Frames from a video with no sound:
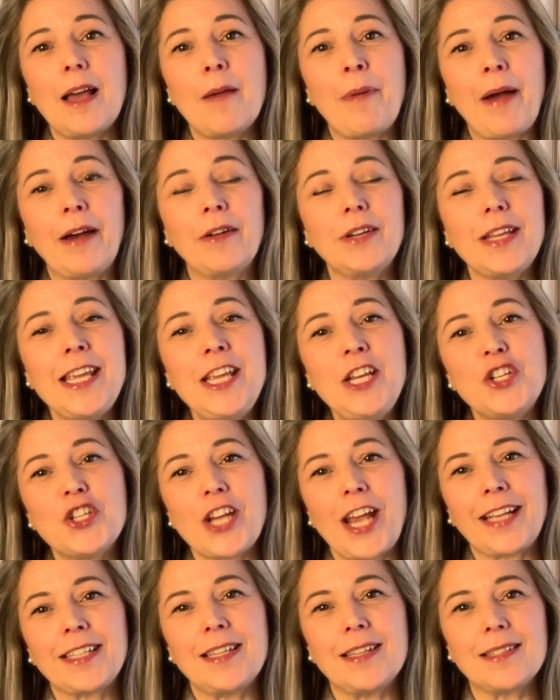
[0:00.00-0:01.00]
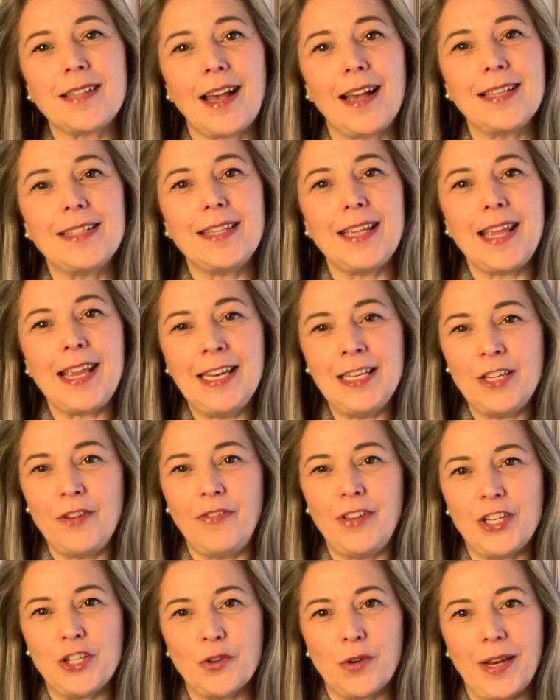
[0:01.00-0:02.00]
about each exercise
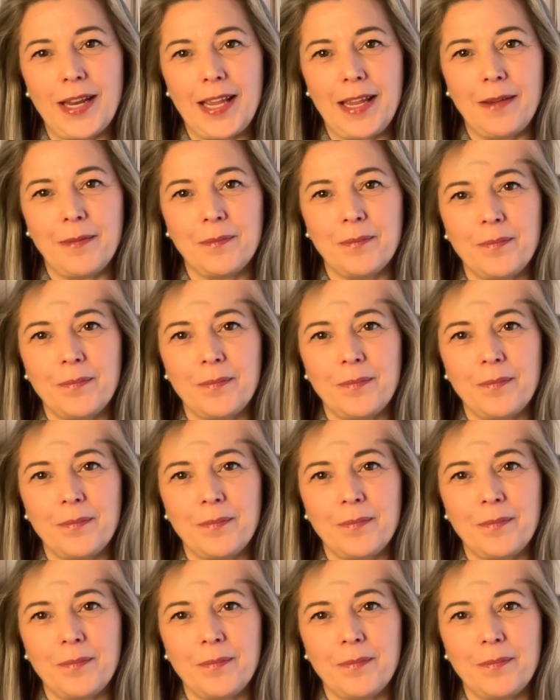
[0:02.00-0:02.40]
individually.